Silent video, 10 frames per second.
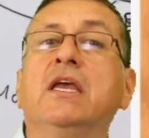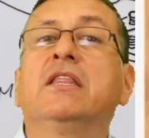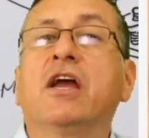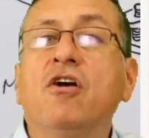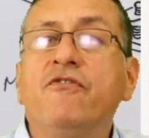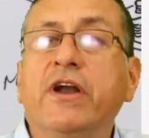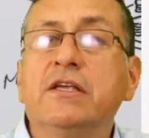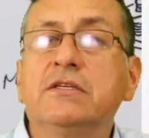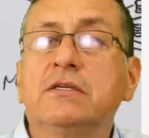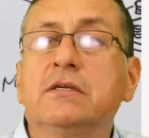In the
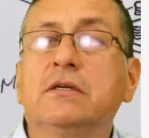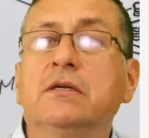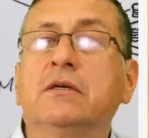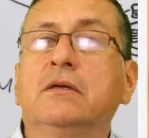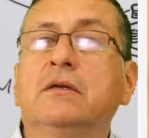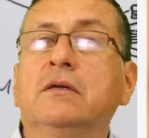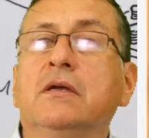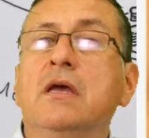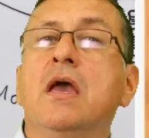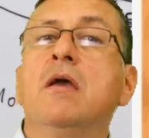conference,
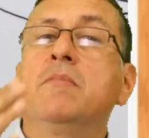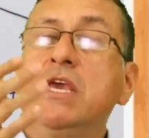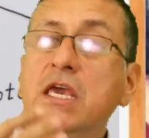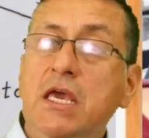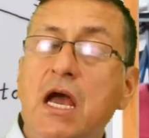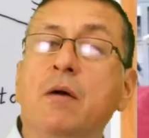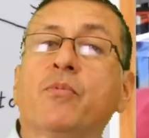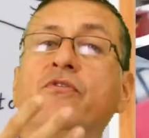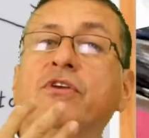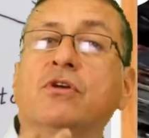me and
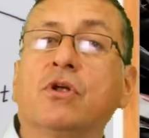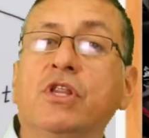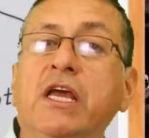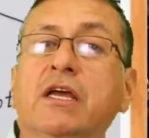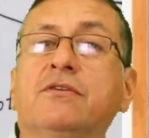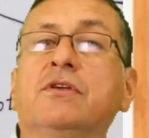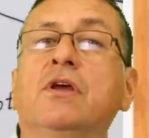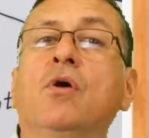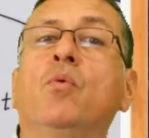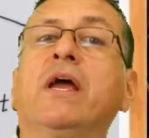Professor Rodriguez,
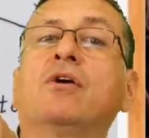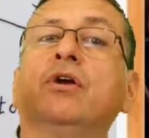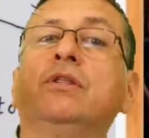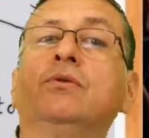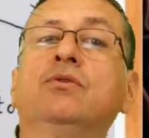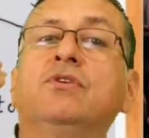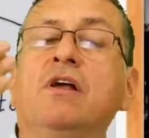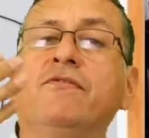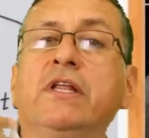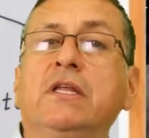we are going to
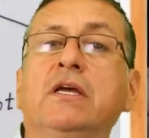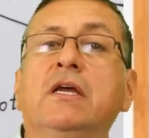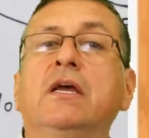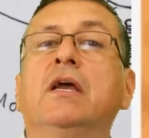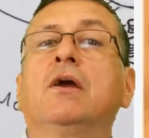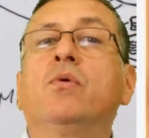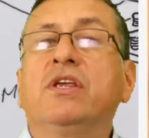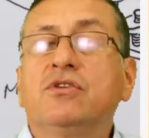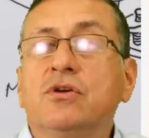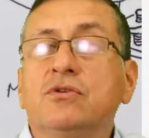solve it,
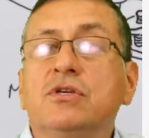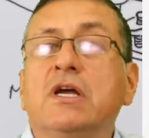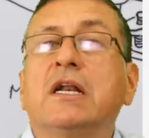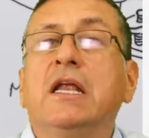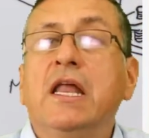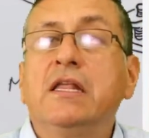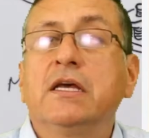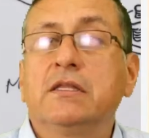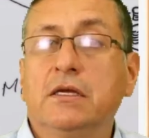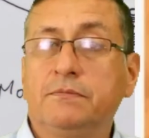questions
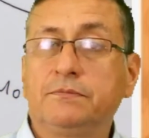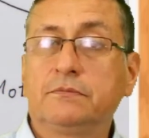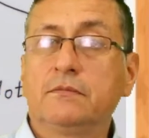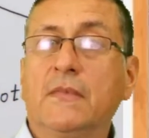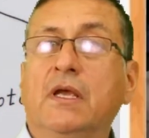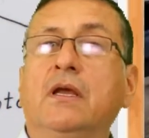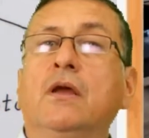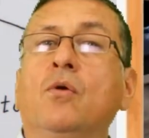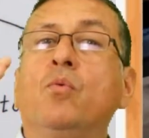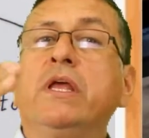related
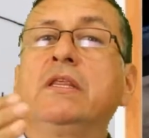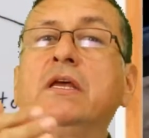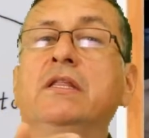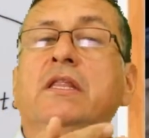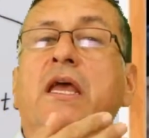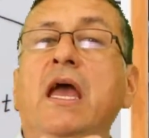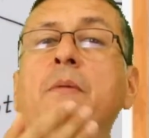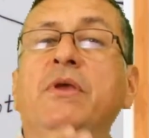with the